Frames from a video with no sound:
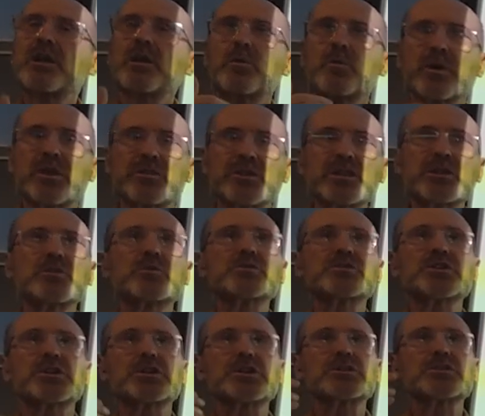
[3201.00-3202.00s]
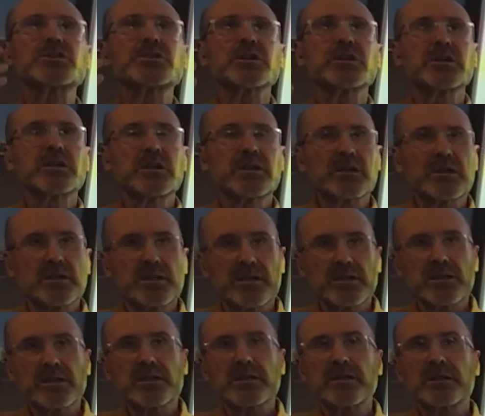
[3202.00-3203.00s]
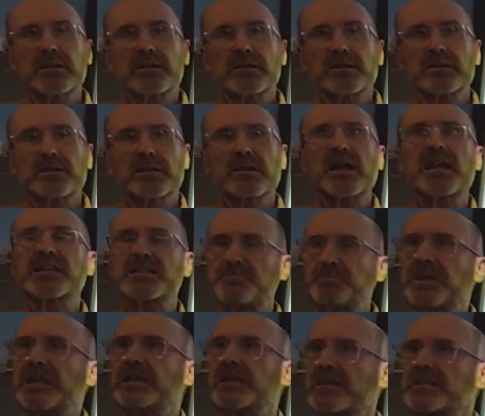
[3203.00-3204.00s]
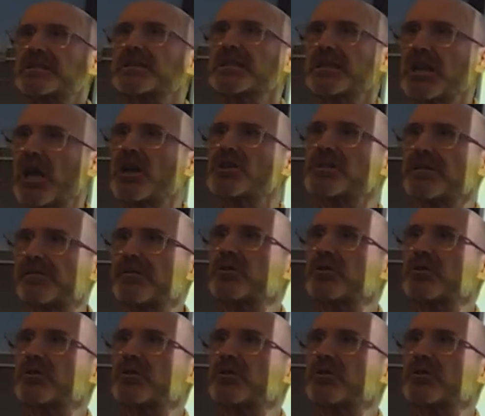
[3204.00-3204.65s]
where the users experience loss of